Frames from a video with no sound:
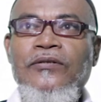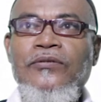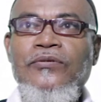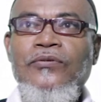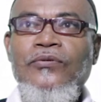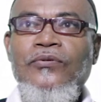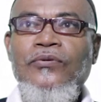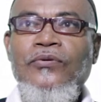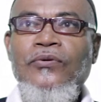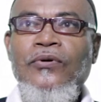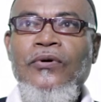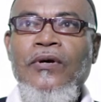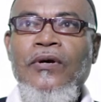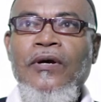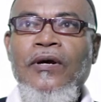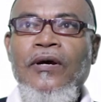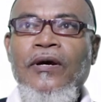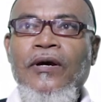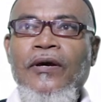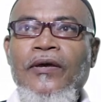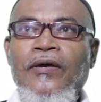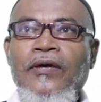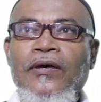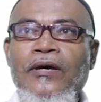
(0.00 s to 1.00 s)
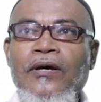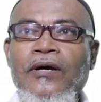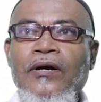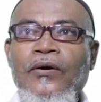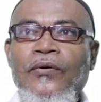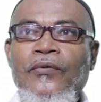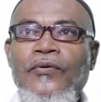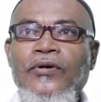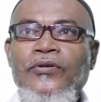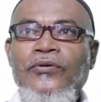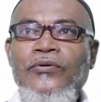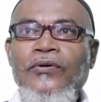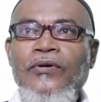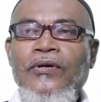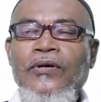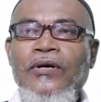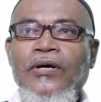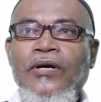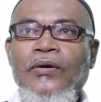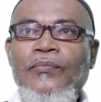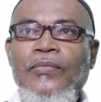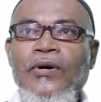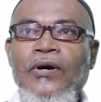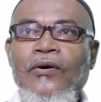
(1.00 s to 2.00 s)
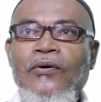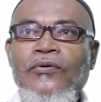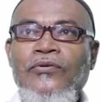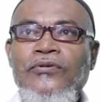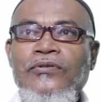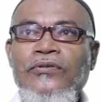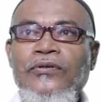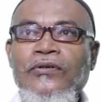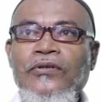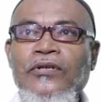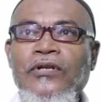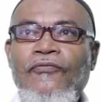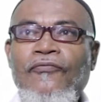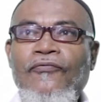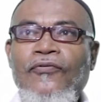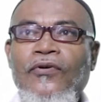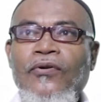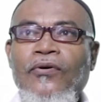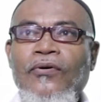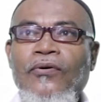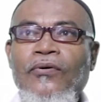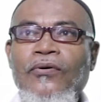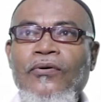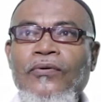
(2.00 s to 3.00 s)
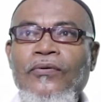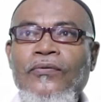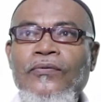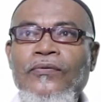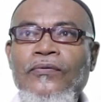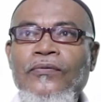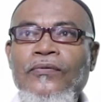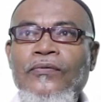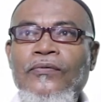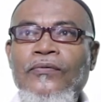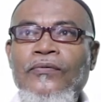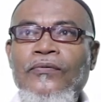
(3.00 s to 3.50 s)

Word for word: So here we are talking about the flow